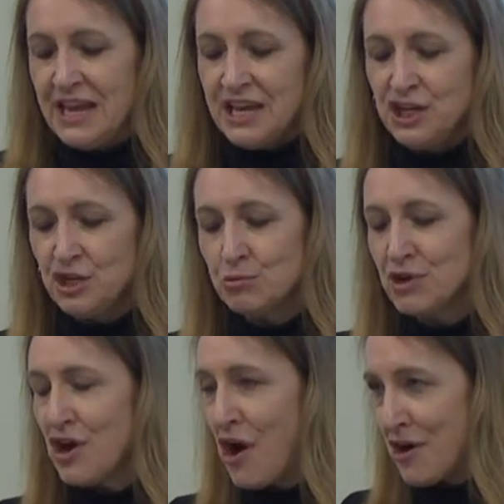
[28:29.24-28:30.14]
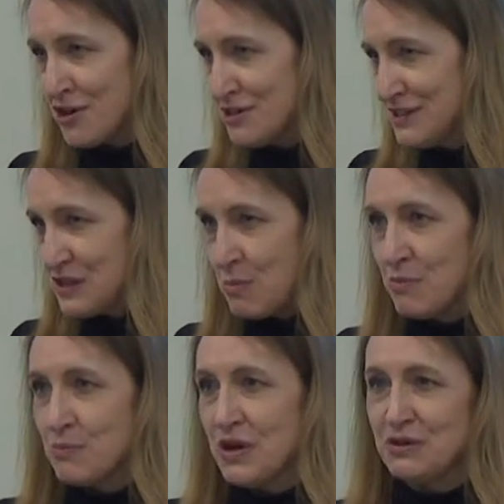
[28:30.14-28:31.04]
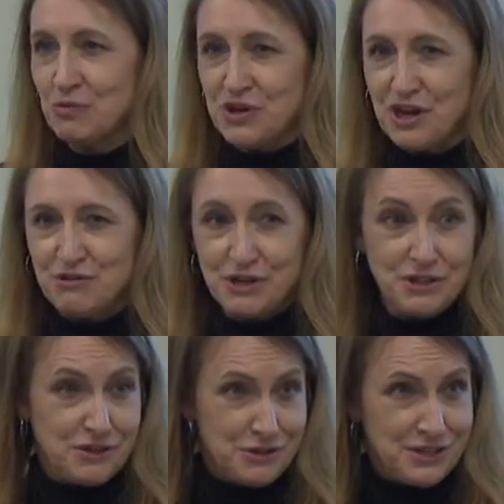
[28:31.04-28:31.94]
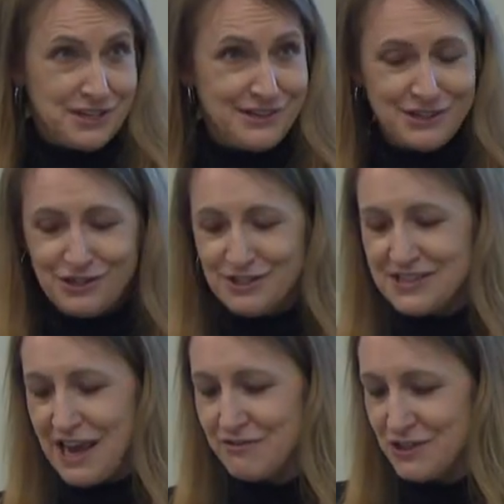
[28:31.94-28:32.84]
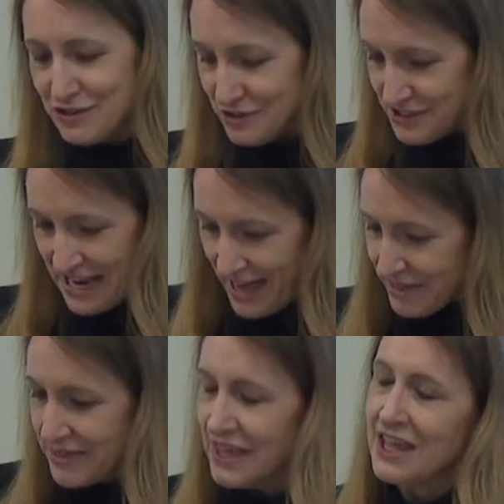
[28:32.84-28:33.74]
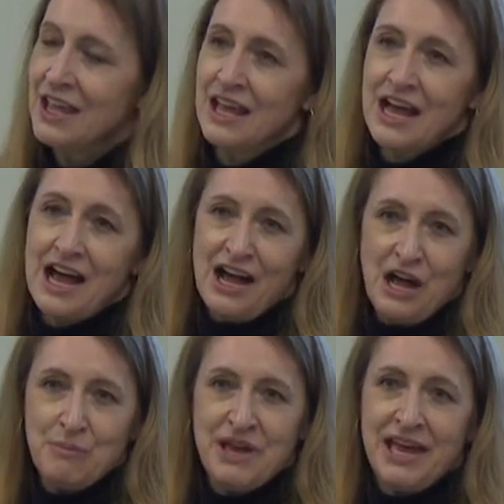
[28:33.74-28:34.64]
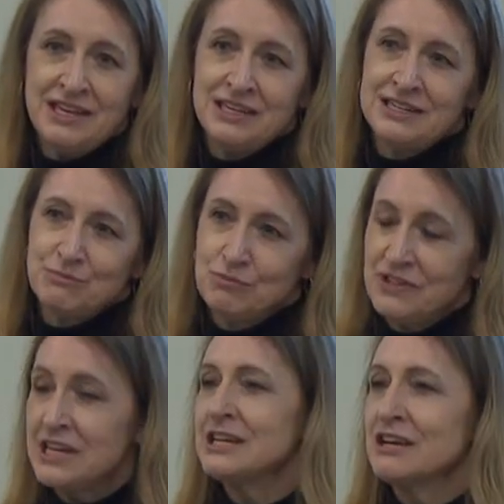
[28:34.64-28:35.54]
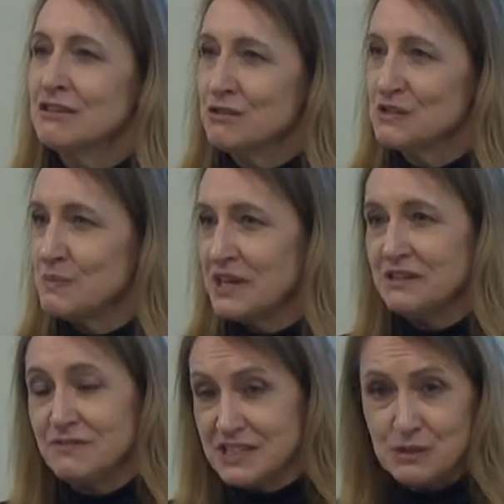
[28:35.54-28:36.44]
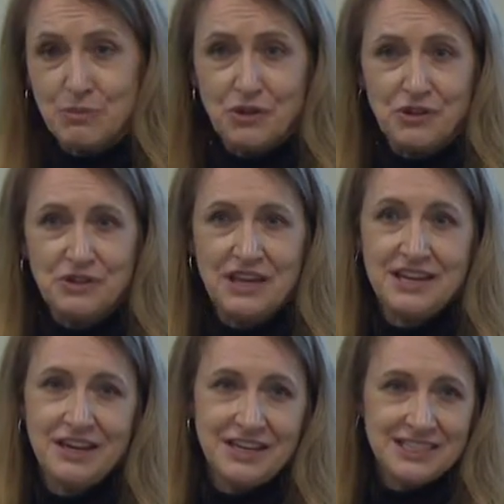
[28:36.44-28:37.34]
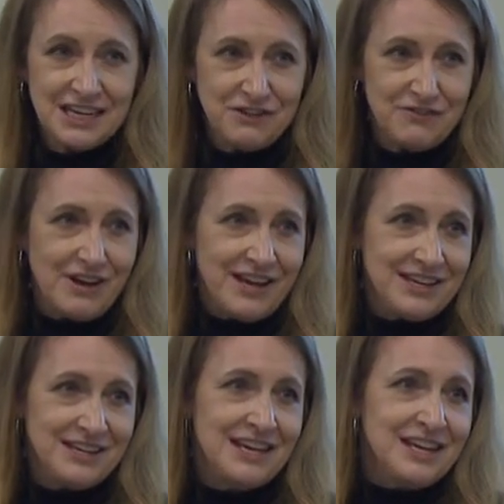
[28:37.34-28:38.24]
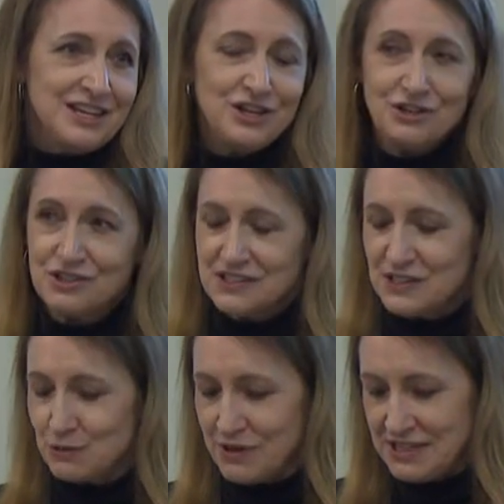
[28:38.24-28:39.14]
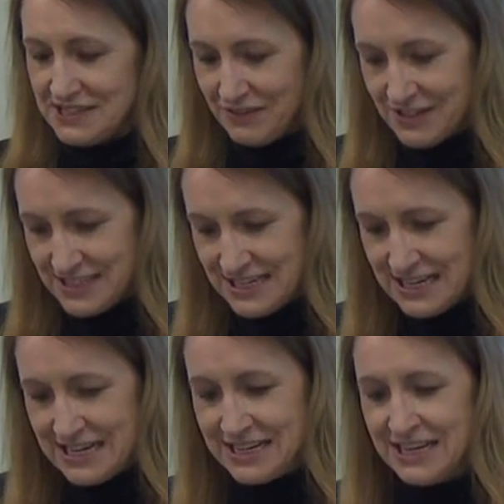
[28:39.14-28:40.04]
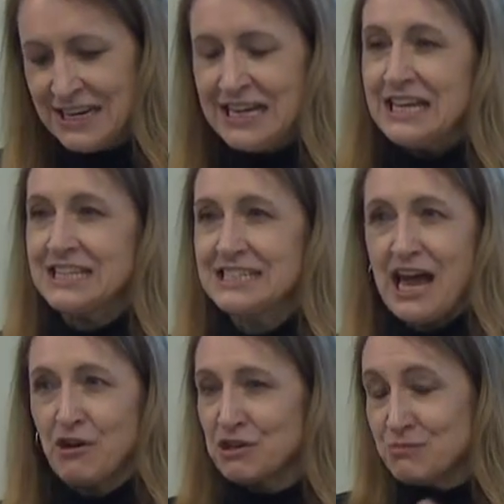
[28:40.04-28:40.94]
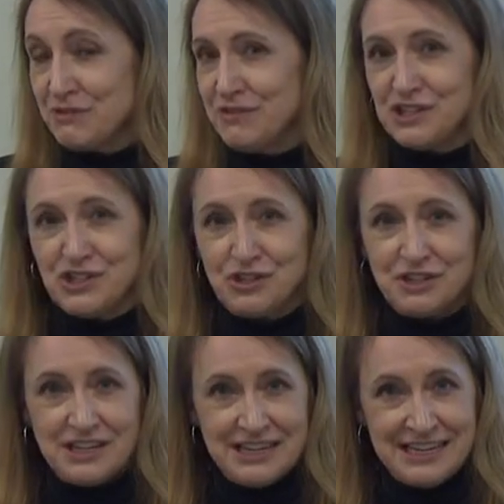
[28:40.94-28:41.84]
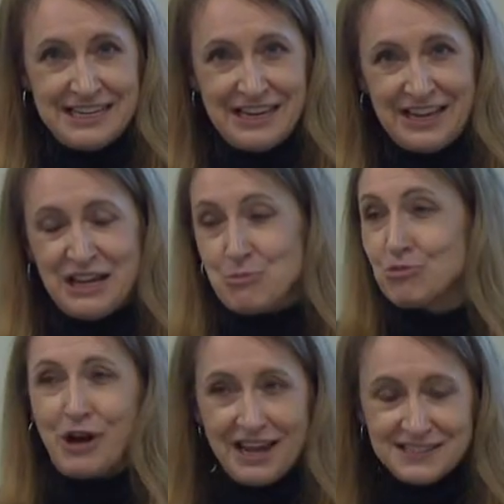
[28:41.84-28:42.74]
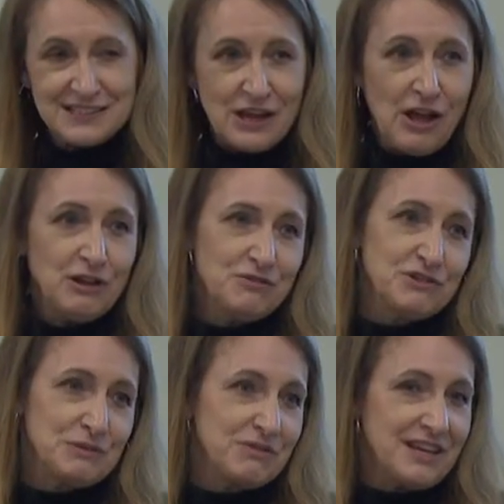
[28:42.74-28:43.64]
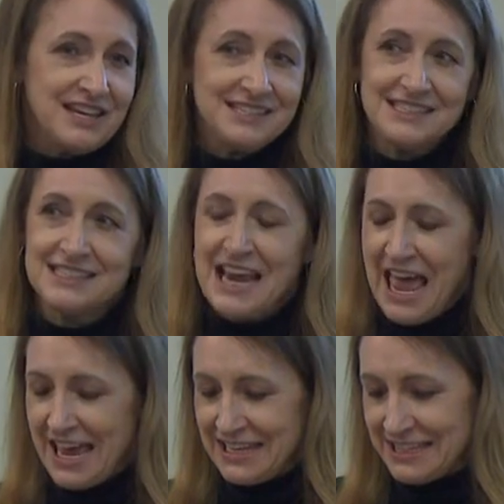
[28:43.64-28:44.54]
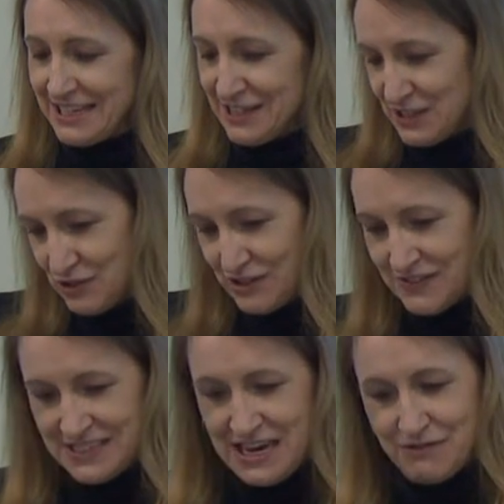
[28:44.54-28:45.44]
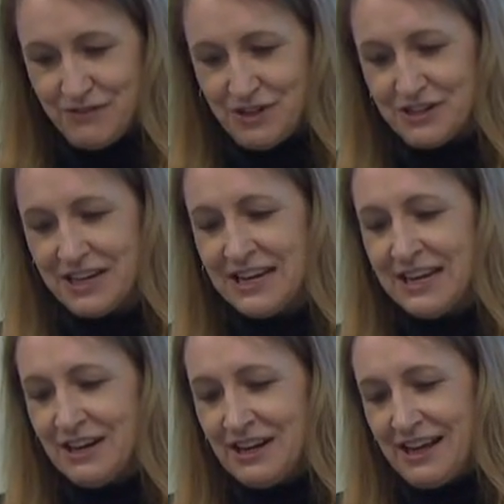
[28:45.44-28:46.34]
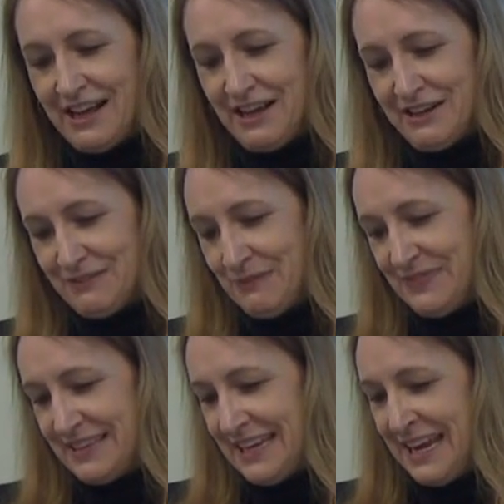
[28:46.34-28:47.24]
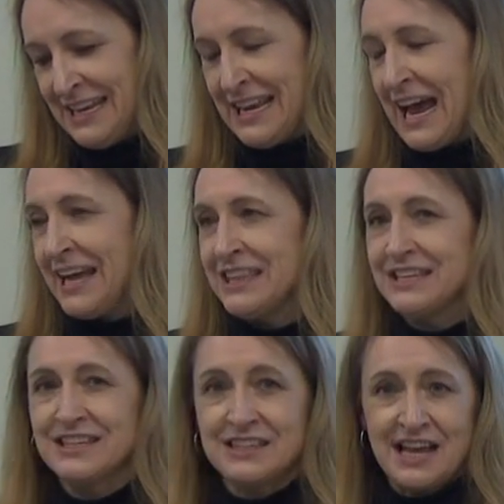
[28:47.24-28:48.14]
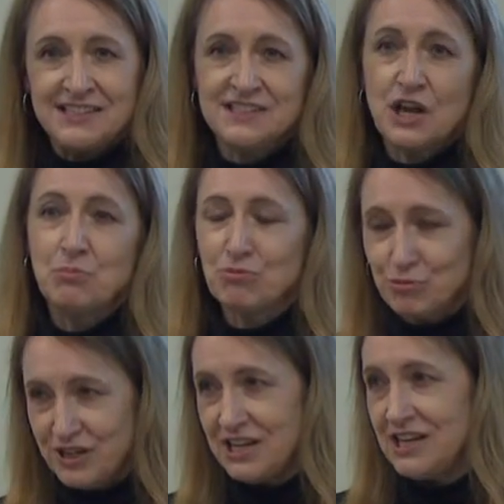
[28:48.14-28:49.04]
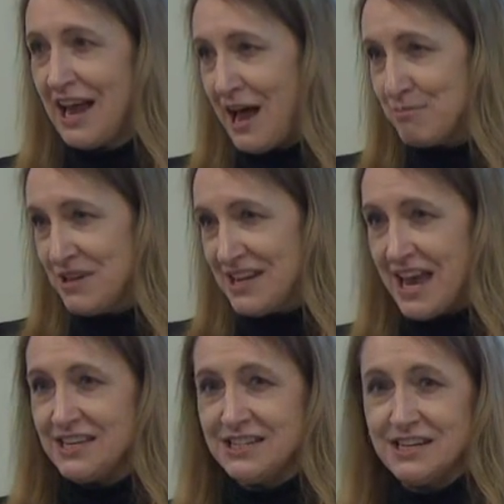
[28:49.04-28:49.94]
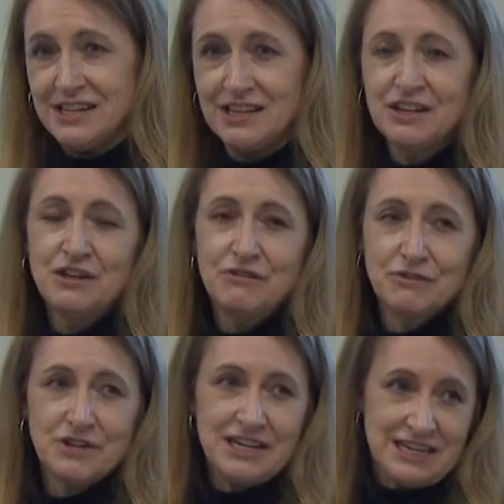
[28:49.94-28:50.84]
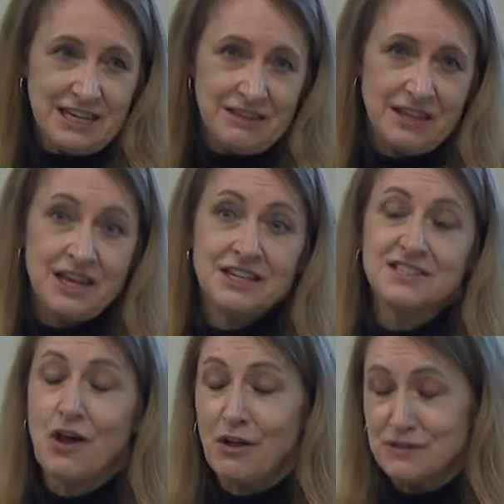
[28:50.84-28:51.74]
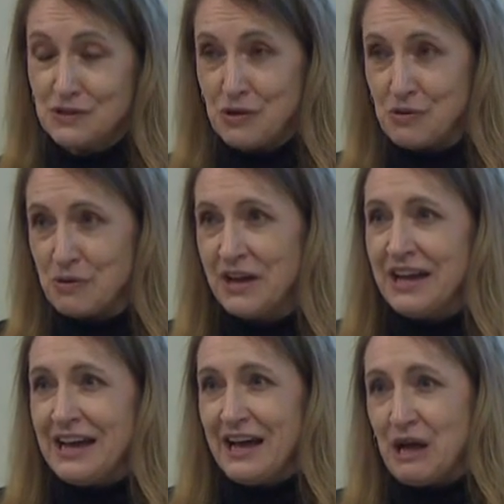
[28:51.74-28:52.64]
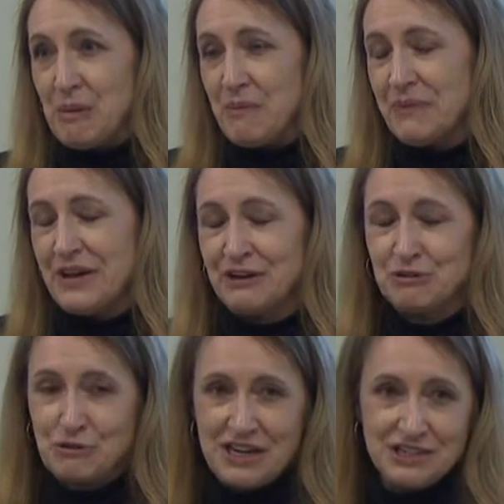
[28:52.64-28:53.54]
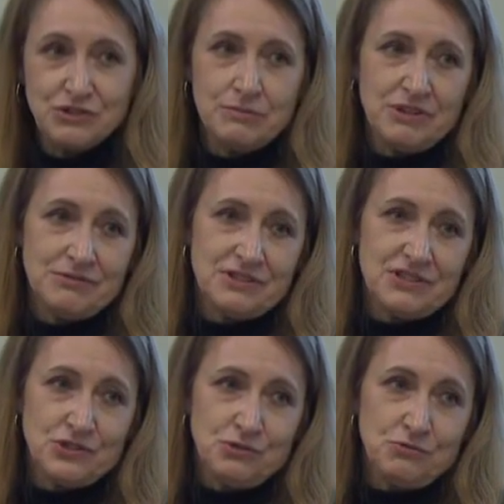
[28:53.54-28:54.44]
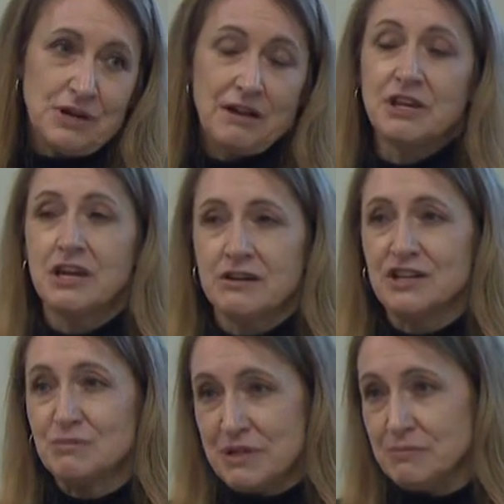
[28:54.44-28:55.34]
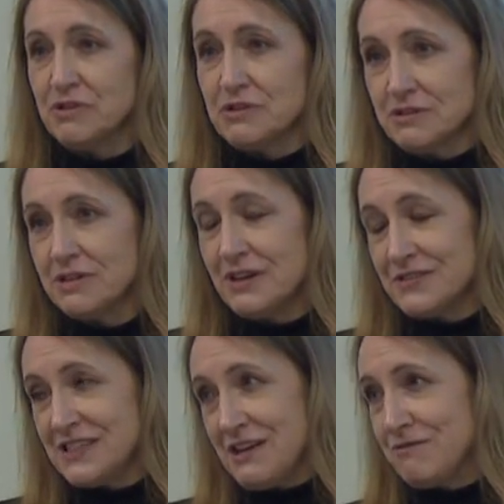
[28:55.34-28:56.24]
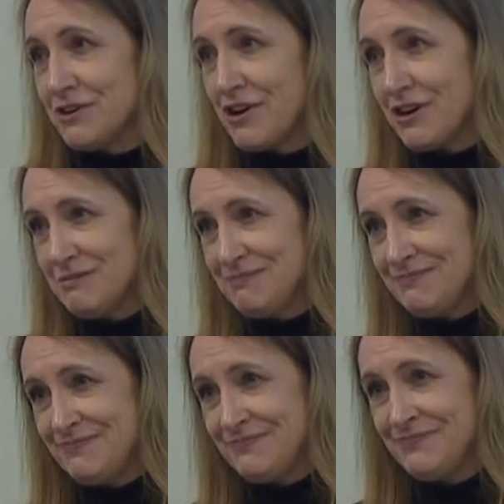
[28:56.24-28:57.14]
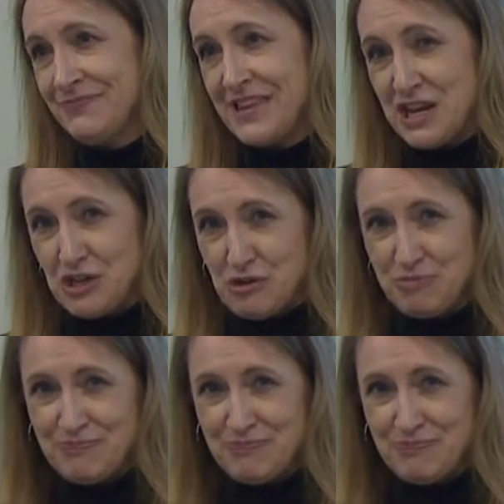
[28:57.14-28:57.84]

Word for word: And here we are, some 130 years after her death, um, and Edith, who's been invisible and unidentified here since 2017, is now going to be featured in press all over the place and in the history of Sanford uh, and I think that that's a pretty happy ending for Edith. And it's also um, a great tribute to how caring the people of Sanford are. Thank you.